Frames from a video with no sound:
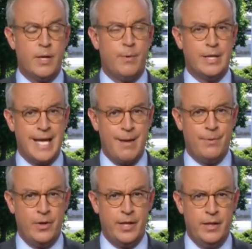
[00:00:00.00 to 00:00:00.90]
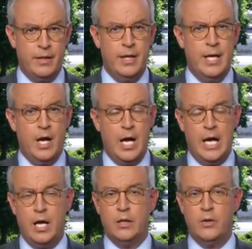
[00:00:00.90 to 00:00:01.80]
up on Capitol Hill
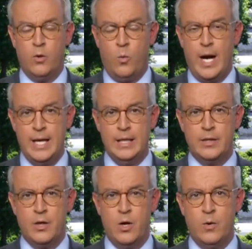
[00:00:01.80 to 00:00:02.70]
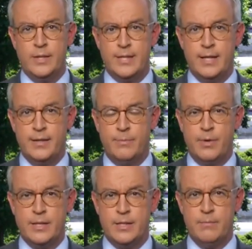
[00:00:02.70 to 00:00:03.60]
uh, a little while ago and said that the
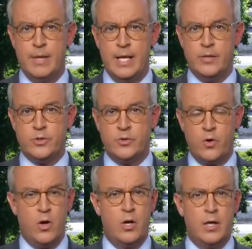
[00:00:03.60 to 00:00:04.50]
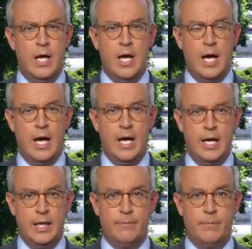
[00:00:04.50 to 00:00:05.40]
president made a strong,
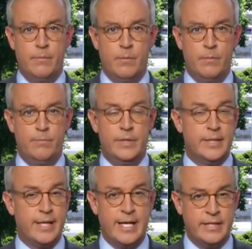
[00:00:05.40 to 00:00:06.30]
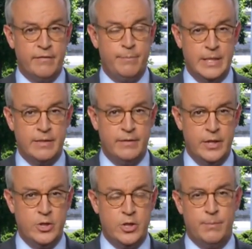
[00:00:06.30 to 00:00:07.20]
uh, decisive piece of
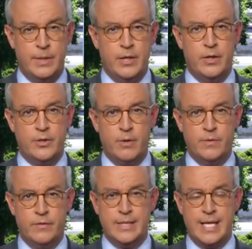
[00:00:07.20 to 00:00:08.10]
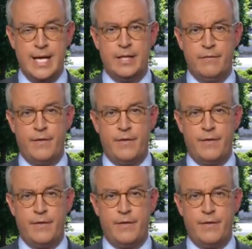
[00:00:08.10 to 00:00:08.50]
leadership here in terms of deciding to